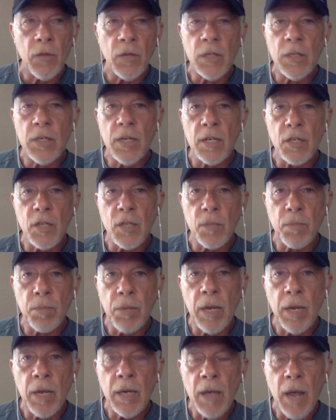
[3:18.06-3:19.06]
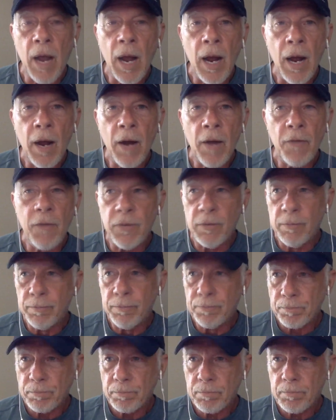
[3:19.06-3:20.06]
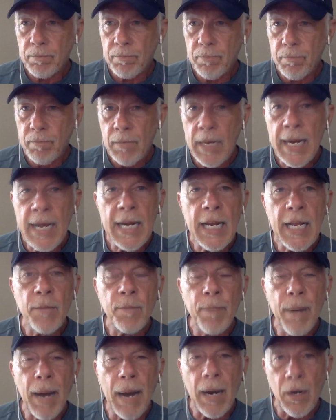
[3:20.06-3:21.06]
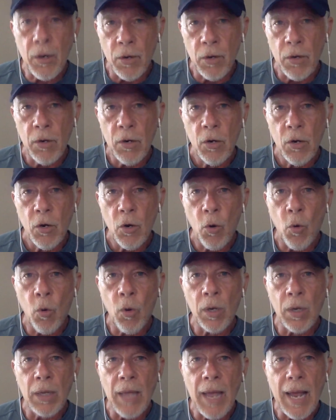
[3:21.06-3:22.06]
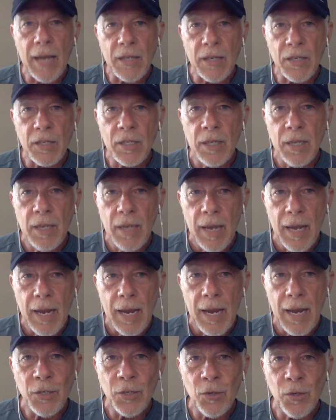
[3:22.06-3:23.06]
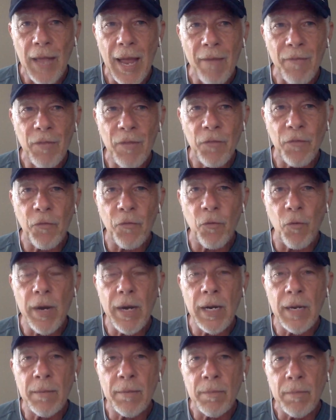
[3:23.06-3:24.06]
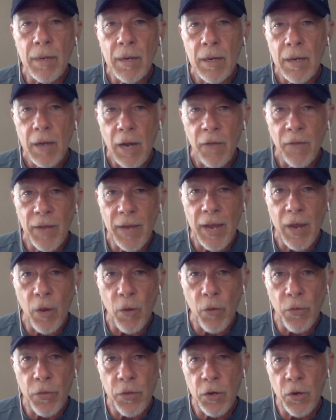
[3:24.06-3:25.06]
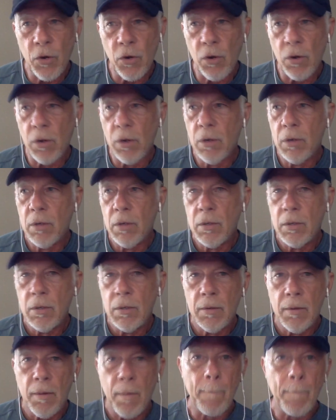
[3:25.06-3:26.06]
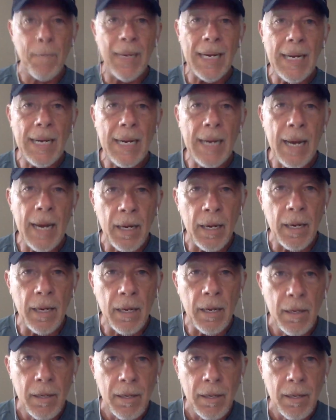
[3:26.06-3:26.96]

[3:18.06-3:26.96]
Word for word: the discipline of eating better or less, and you'll have the freedom of a healthier being